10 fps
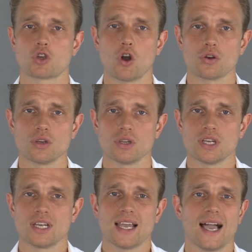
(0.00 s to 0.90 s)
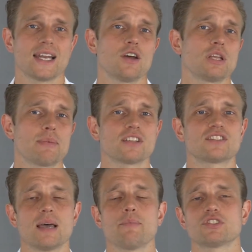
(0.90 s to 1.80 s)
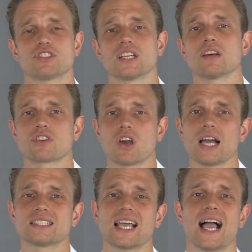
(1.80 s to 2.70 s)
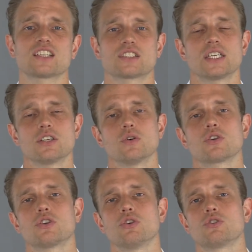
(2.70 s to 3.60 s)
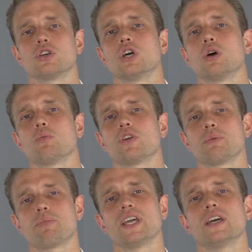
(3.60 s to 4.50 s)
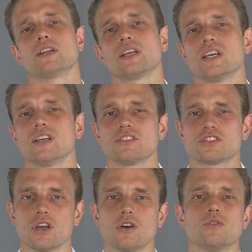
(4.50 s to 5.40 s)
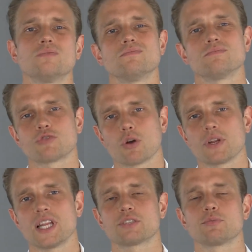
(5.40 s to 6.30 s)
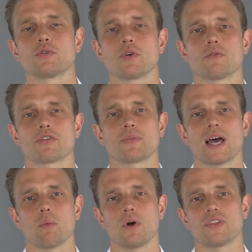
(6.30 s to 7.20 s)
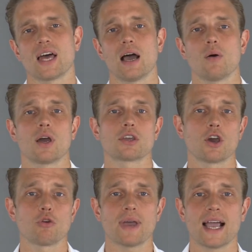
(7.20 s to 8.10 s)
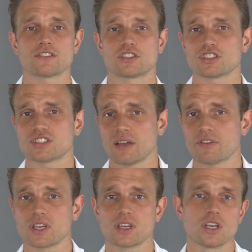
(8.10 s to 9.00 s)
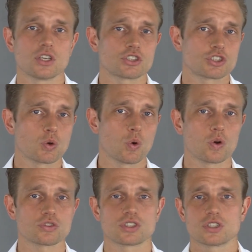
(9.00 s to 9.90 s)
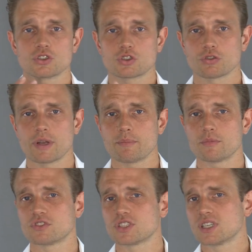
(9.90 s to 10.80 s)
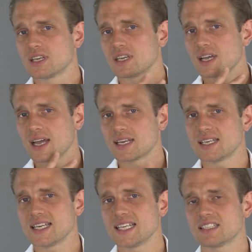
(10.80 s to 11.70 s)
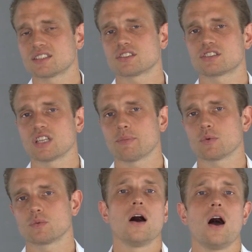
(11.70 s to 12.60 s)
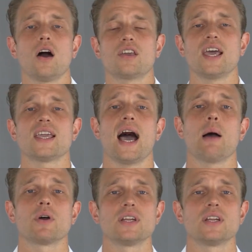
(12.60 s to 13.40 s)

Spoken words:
gone, and only about 10% of guys actually look good with a beard. So probably let's move on from that one now and go back to just having short, trimmed and neat stubble. Okay, our